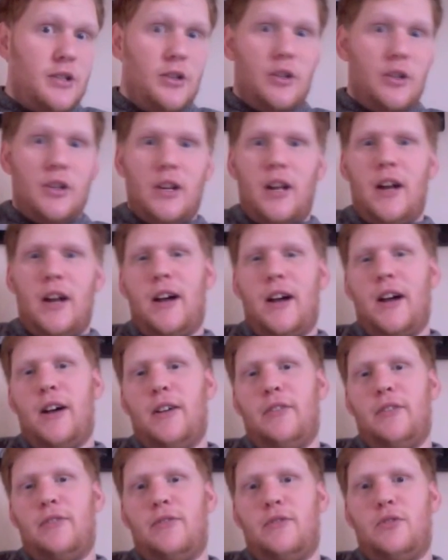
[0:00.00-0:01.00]
you could
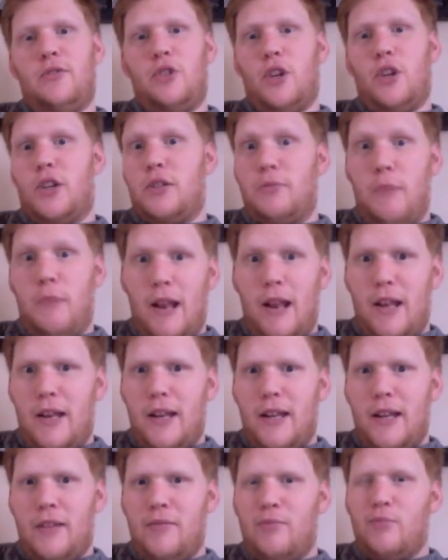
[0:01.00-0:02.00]
have just
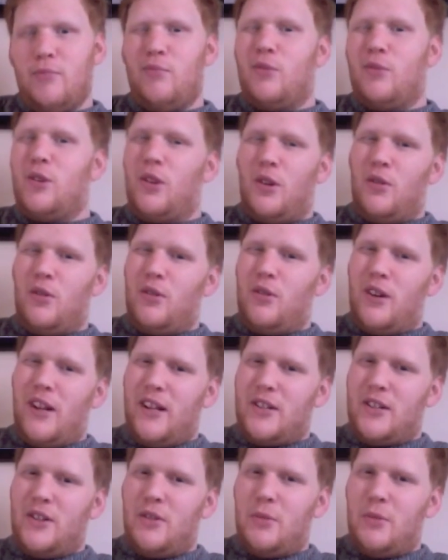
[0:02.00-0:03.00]
melody, although really that's not